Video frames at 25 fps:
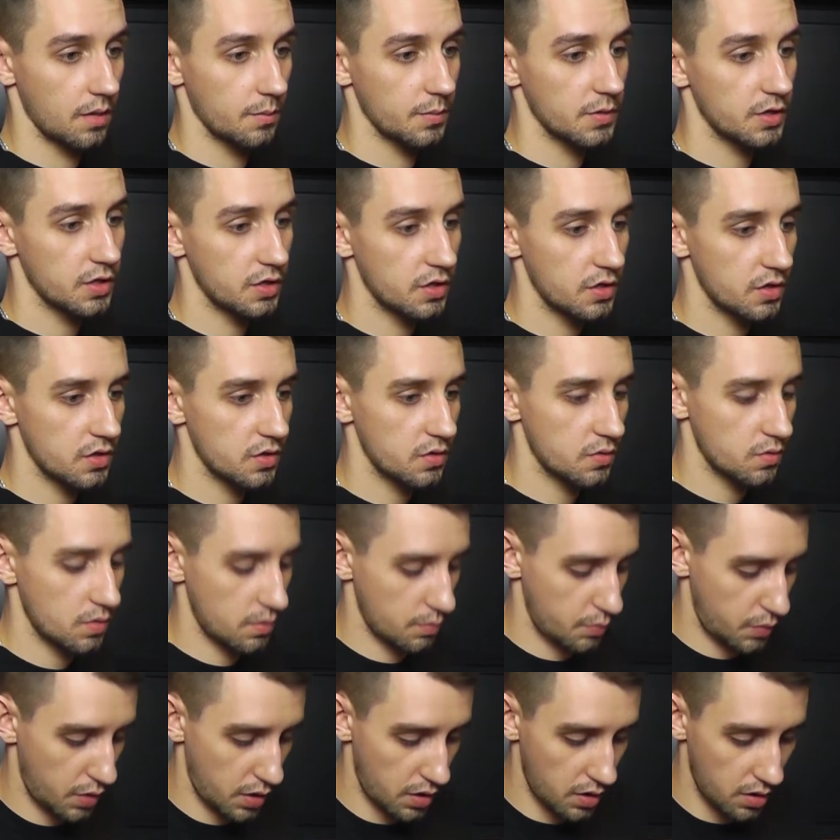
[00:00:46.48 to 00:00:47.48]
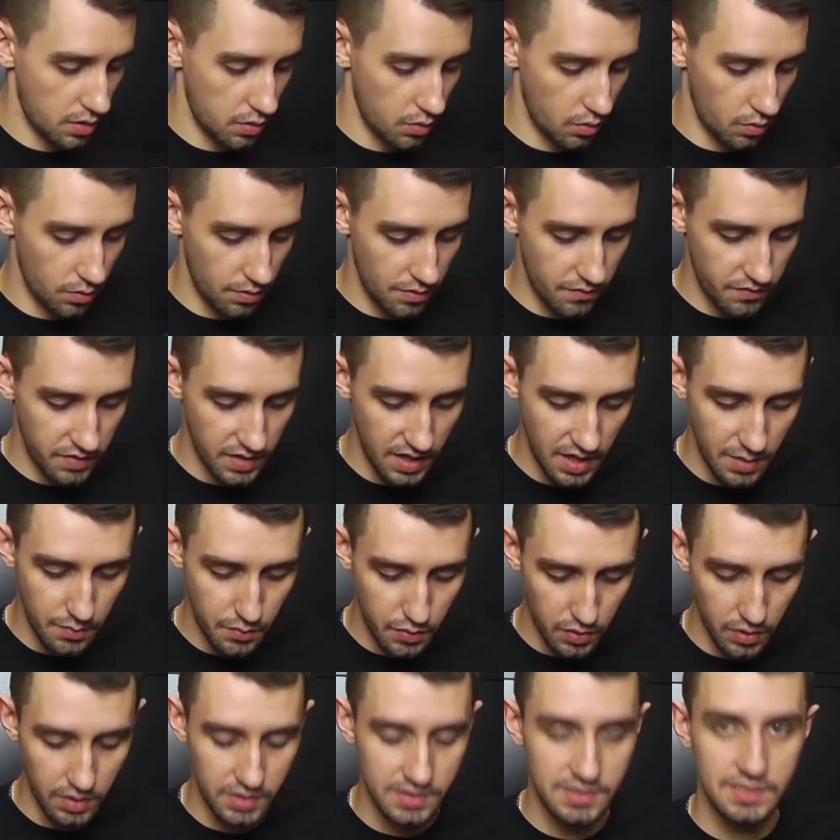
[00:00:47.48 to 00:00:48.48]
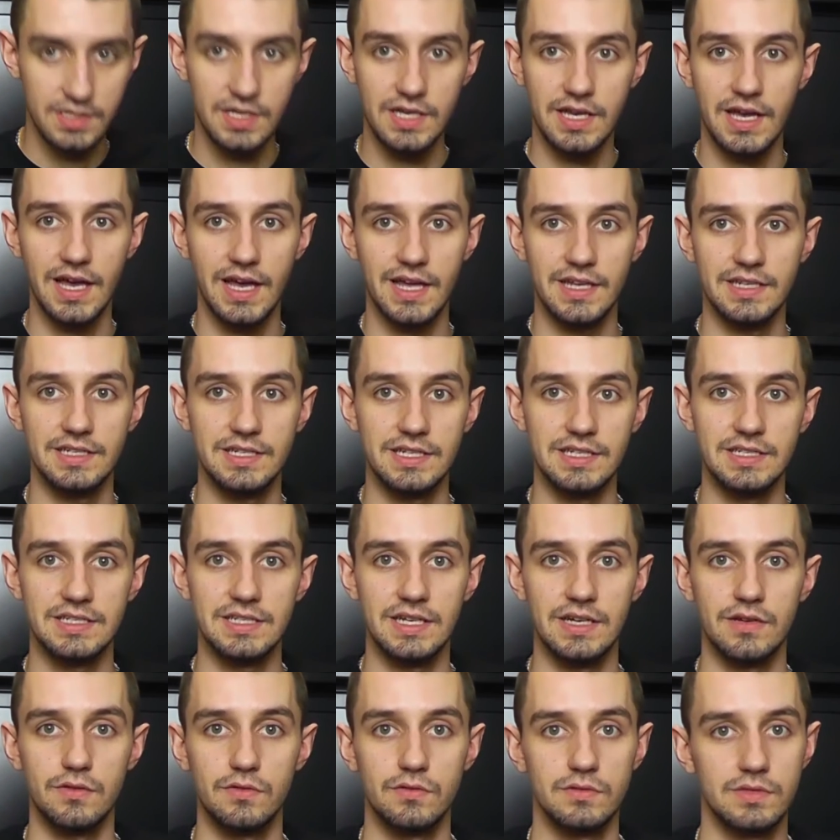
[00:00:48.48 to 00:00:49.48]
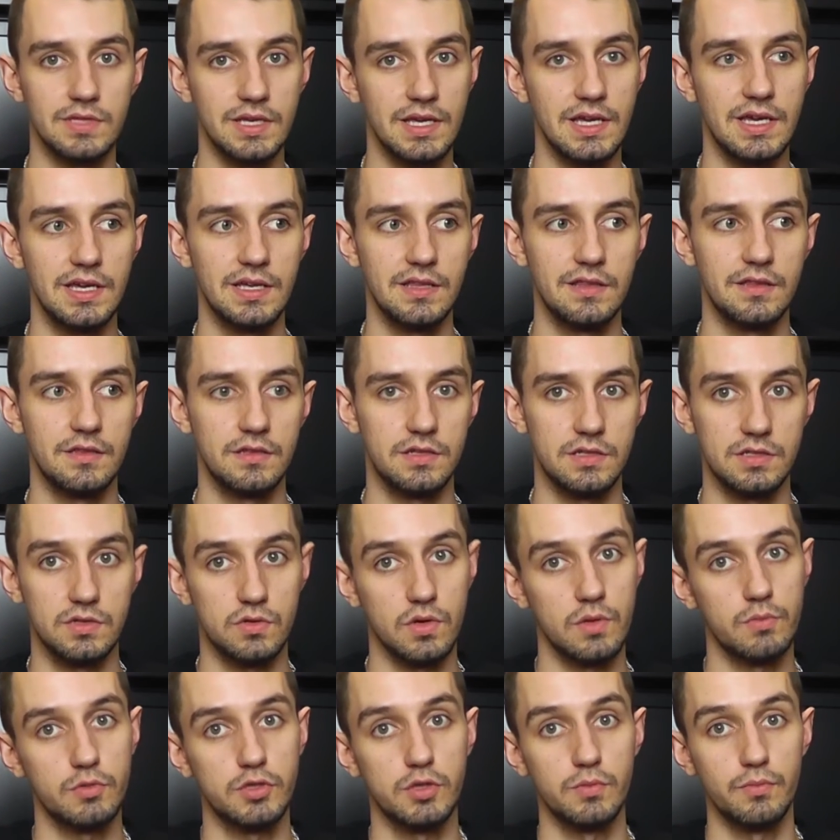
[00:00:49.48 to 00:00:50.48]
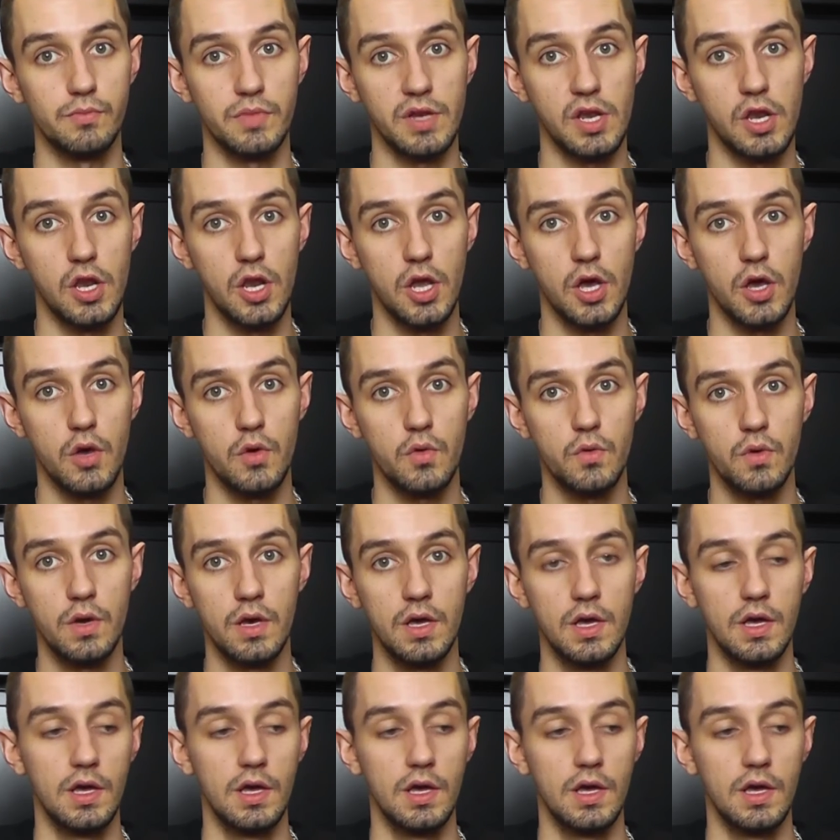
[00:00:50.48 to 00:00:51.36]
I'm going to put all of the pricing and details in the description below.